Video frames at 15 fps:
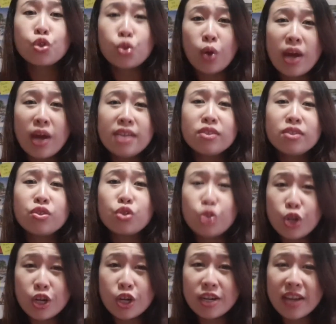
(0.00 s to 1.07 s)
try to
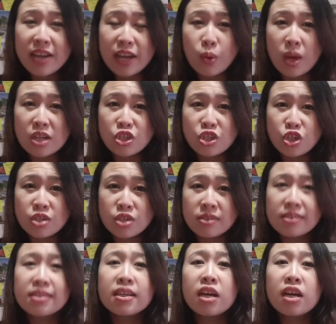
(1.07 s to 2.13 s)
turn that questions
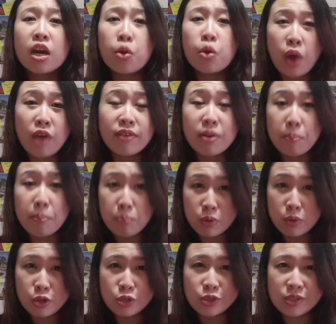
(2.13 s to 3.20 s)
around the
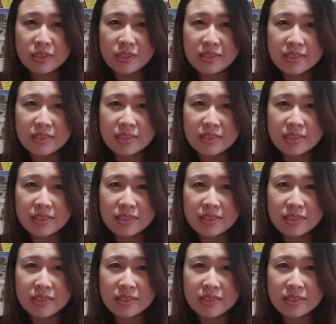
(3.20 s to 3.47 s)
person.